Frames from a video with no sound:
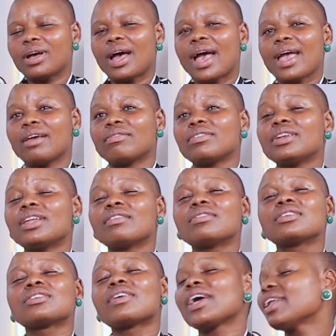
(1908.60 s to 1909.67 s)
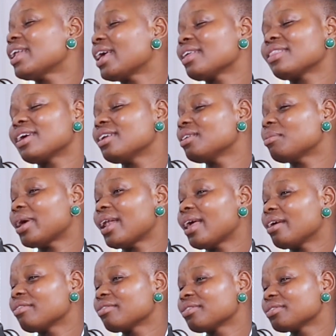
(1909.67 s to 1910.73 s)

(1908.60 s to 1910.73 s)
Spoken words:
I've never cried like that in my life.